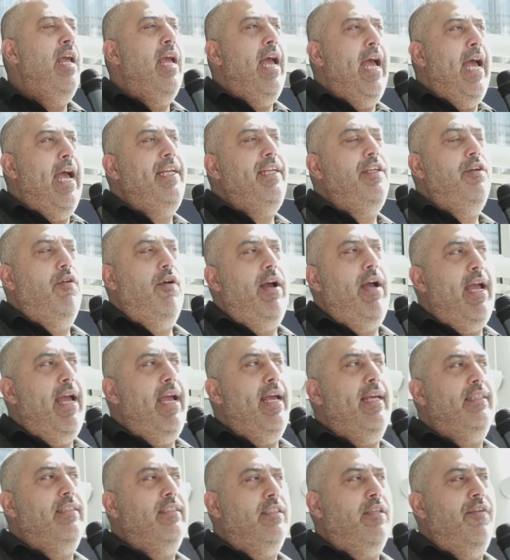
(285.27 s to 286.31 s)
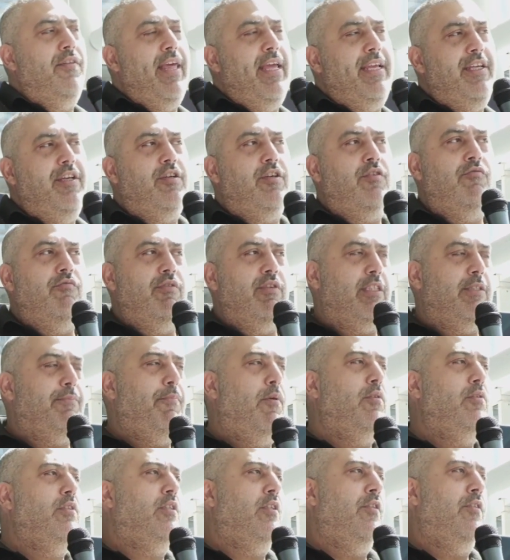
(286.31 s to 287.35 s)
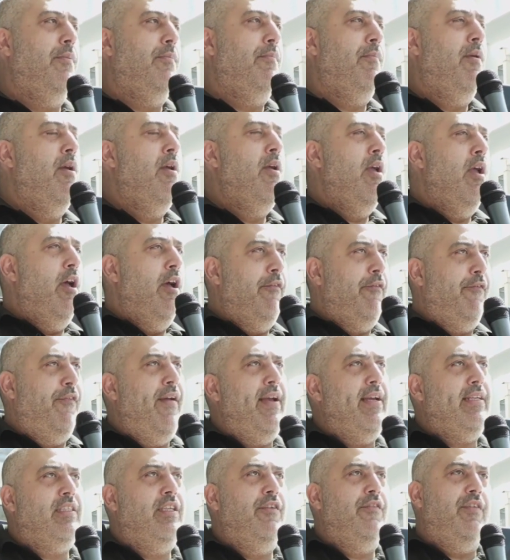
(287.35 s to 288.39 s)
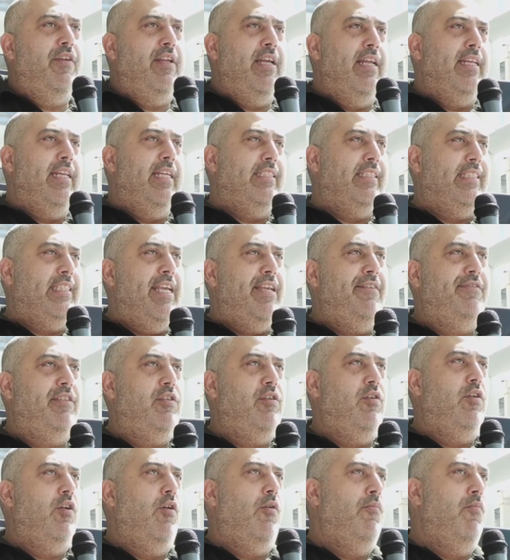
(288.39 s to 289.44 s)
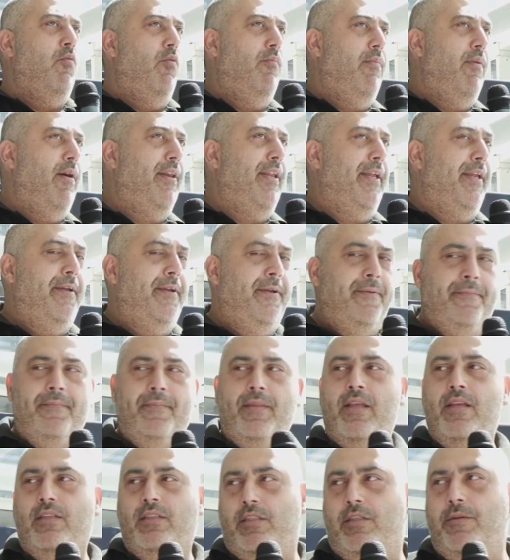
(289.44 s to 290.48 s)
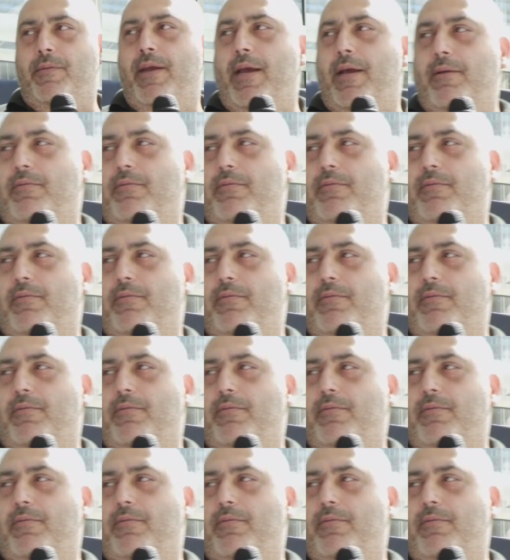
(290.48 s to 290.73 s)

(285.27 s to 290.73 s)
at your hand so that you can respond to them effectively, and it saves you a lot more money to be able